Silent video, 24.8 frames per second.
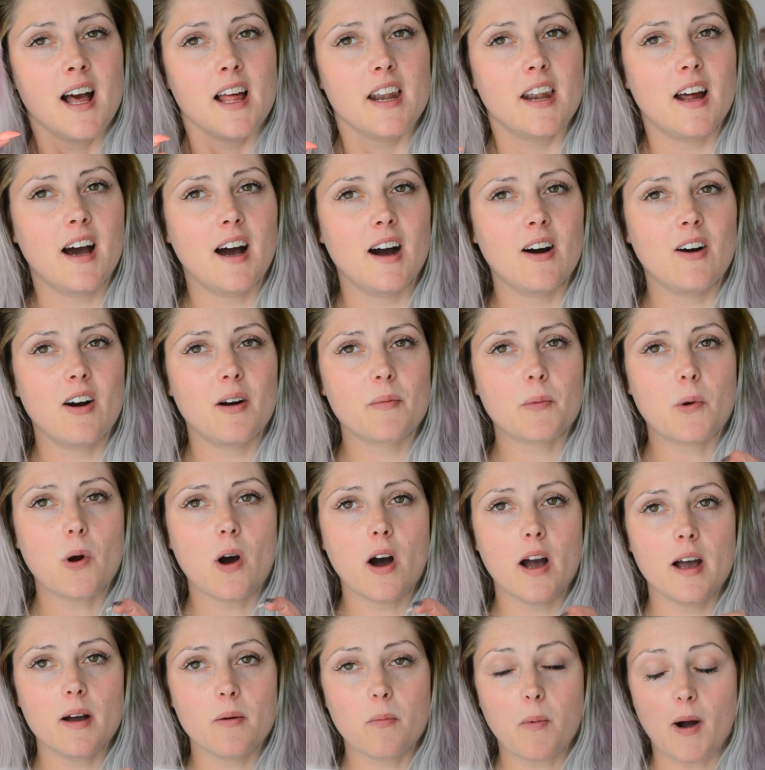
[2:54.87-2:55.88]
Now I'm
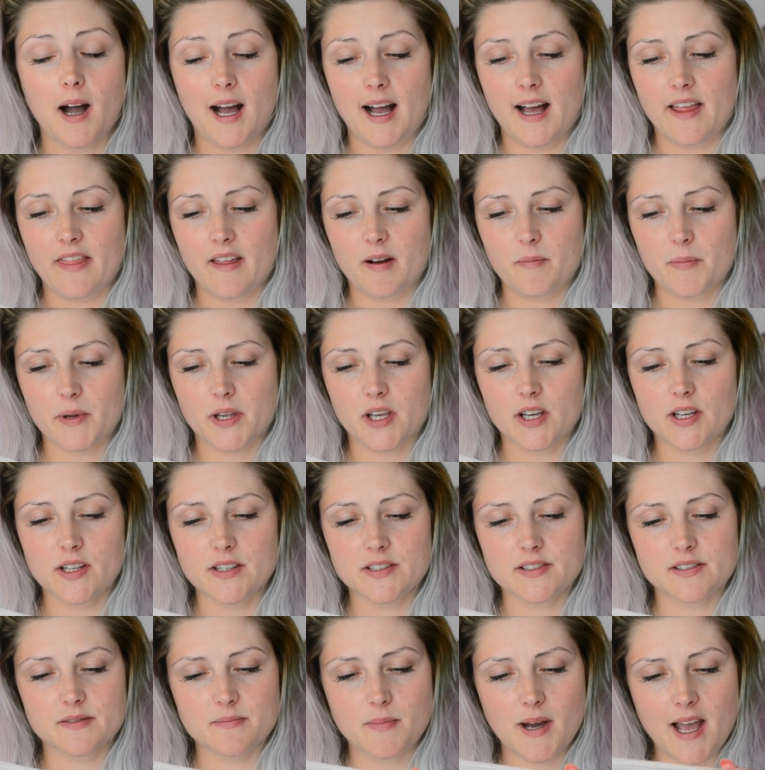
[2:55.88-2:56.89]
quite aware that
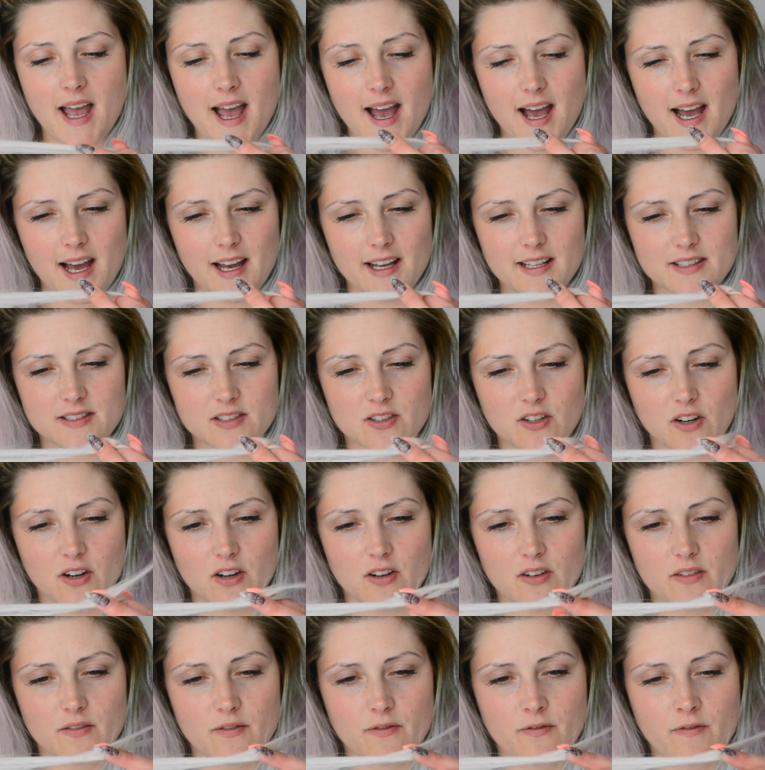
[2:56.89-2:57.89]
because my hair has
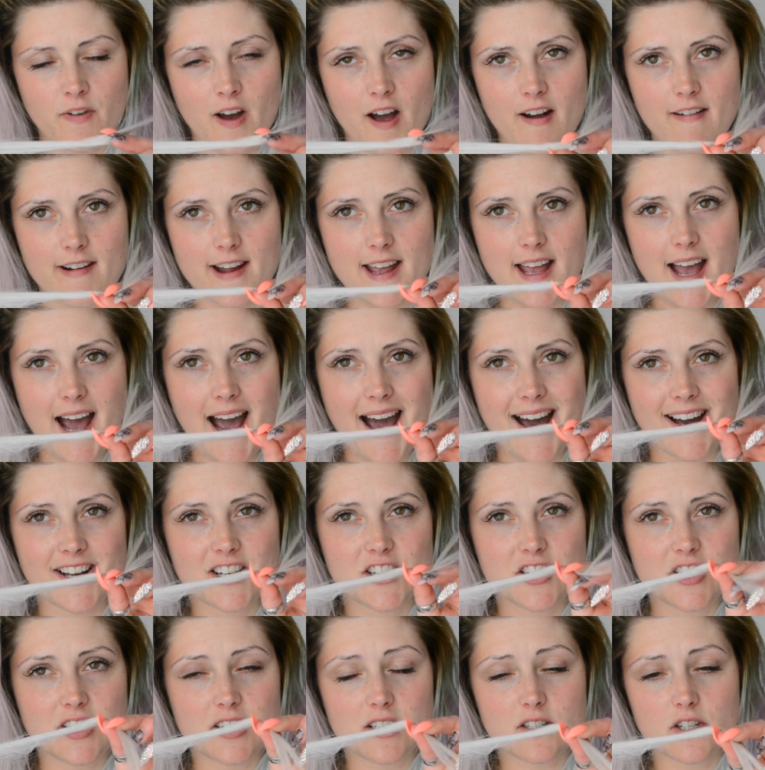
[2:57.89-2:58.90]
got very
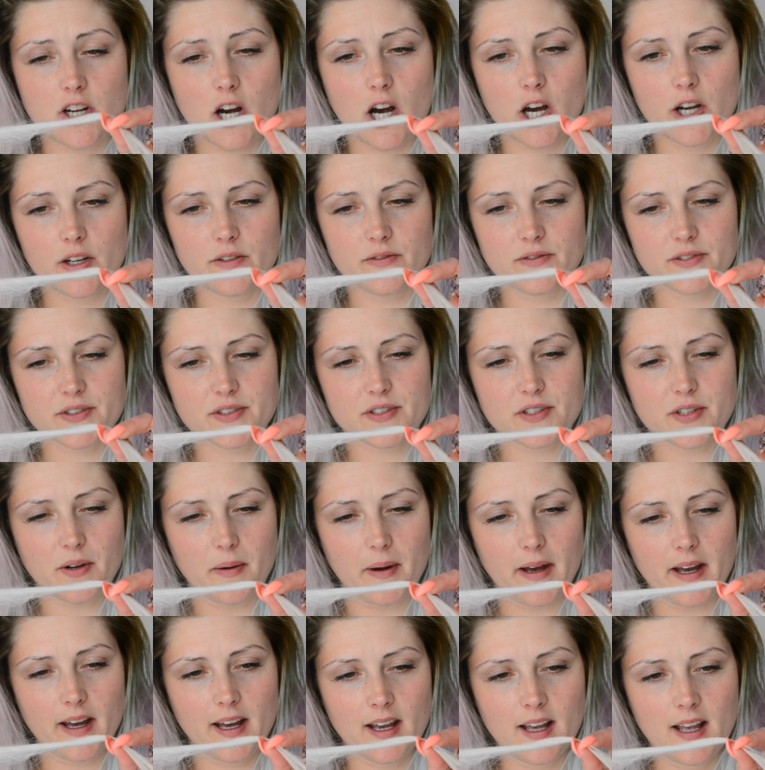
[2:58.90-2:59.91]
ashy tones to
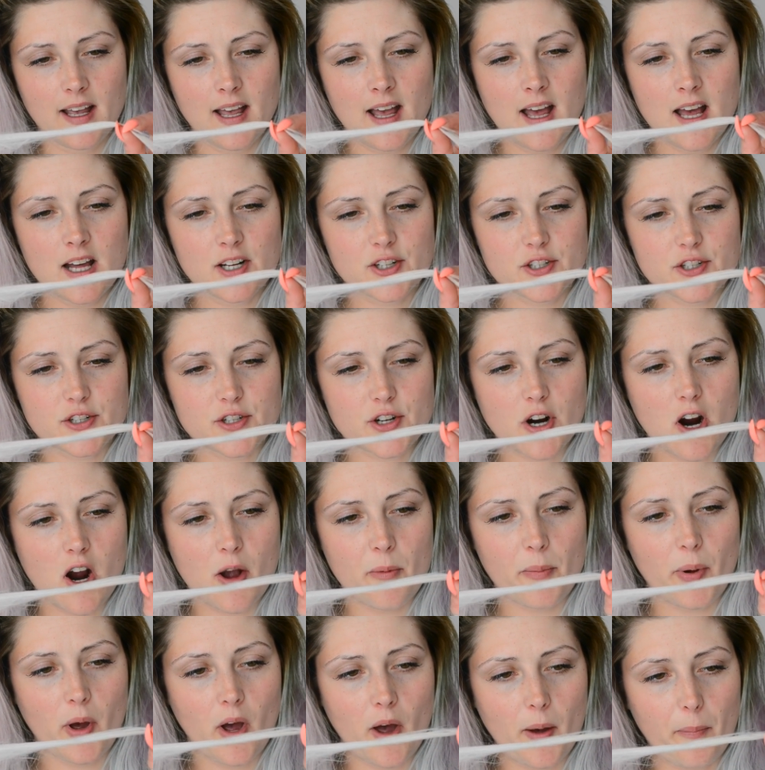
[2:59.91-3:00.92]
it, to try
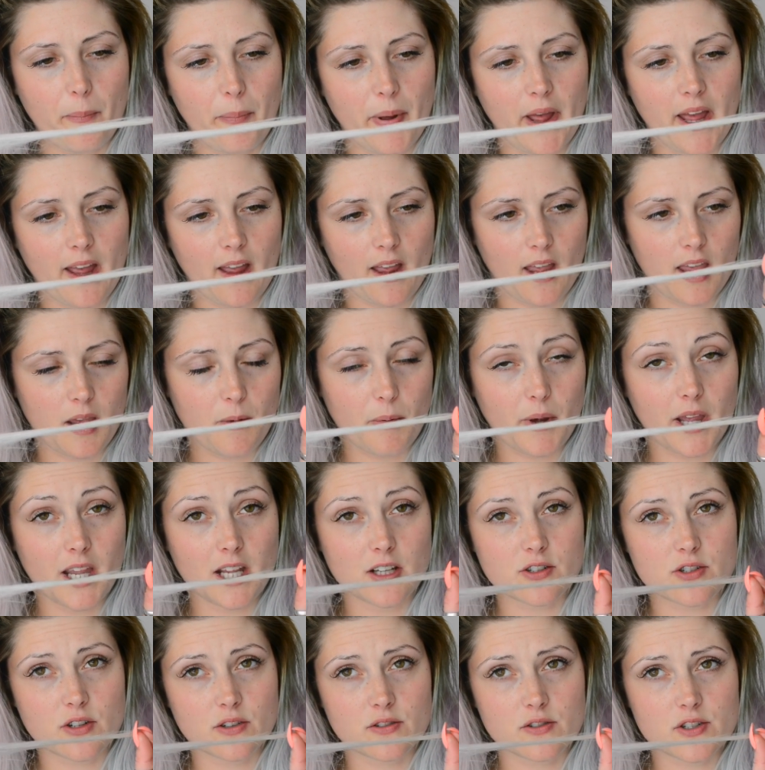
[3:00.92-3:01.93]
and put a pinky
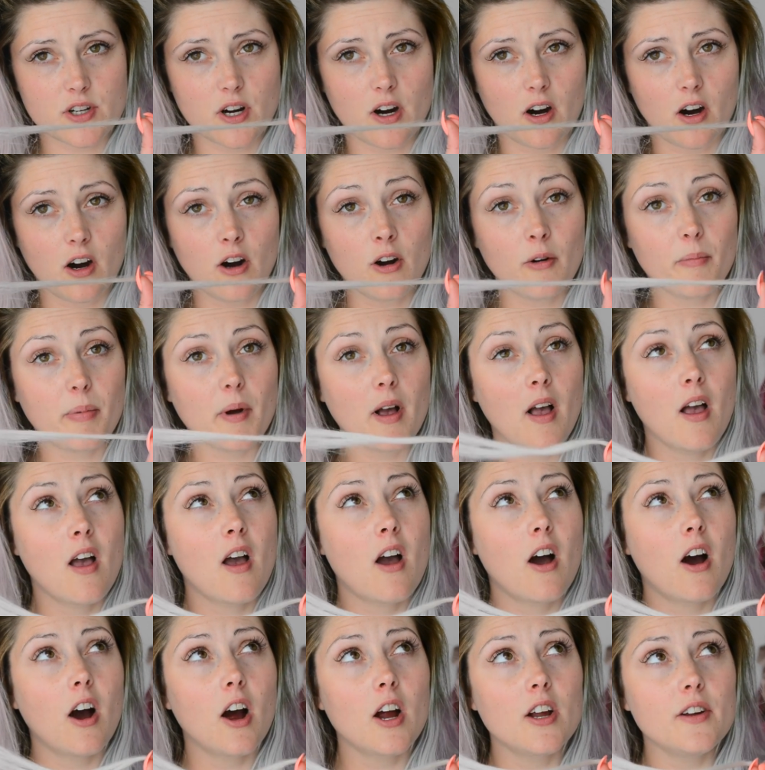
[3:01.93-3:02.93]
peach on top,
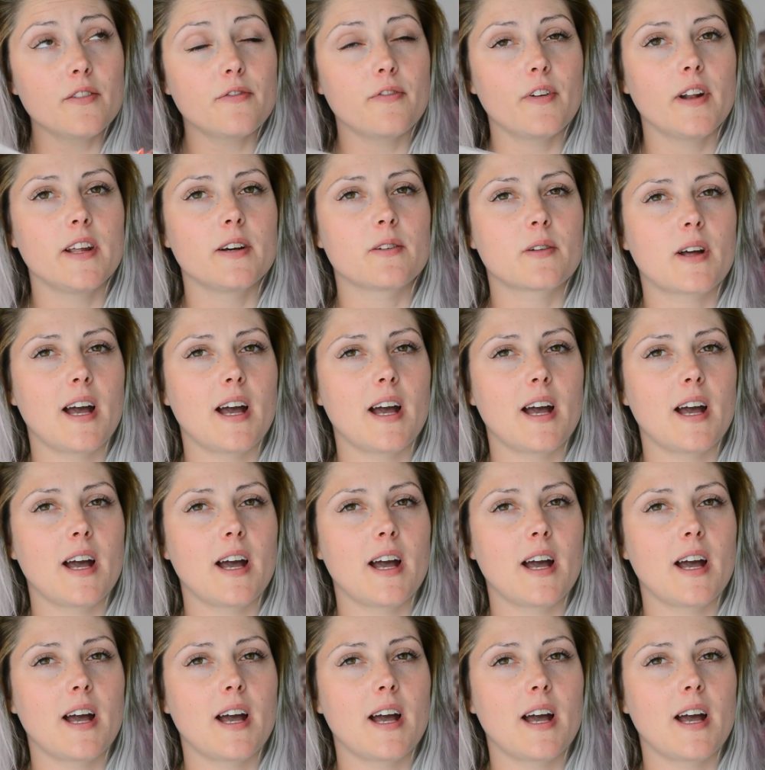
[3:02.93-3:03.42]
hopefully it'll